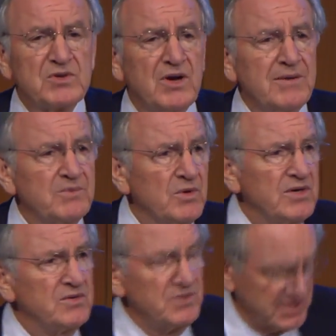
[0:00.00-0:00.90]
So I'm
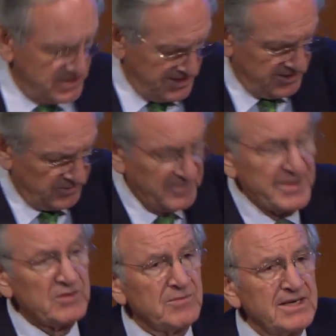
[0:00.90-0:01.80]
going to just take the
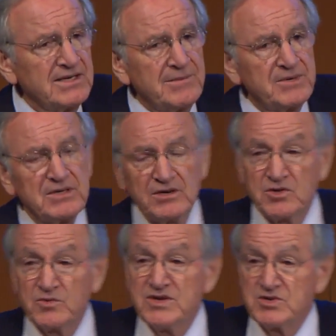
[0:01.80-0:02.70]
remainder of my time and tell you
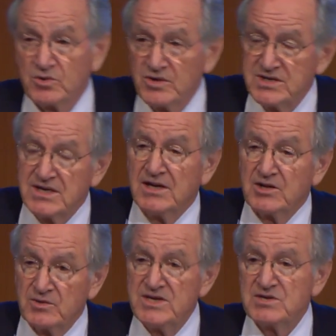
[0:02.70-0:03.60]
3 stories
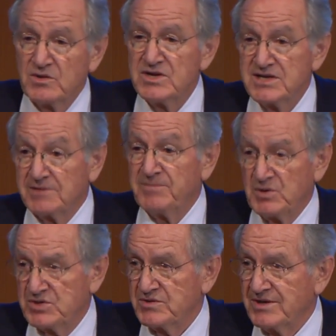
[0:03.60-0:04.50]
and a
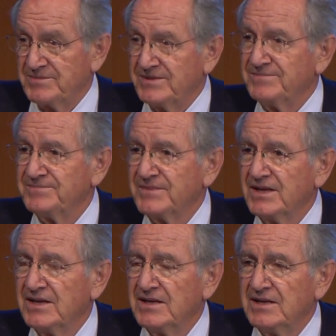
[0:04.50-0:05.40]
postscript
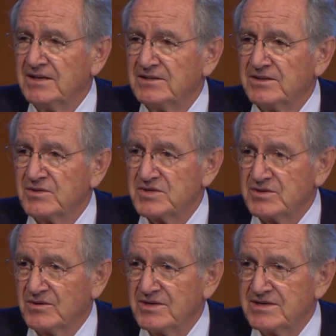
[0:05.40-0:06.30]
to those
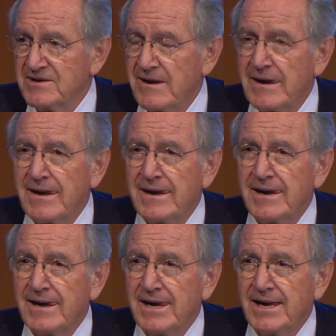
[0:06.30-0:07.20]
stories
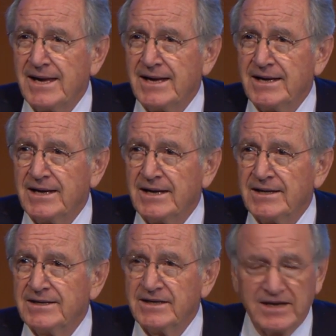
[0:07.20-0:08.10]

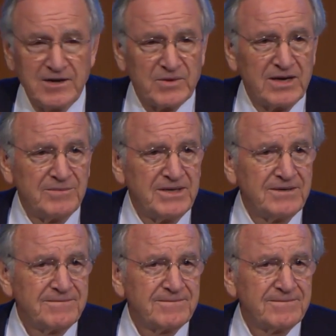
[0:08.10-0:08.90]
to indicate what I mean.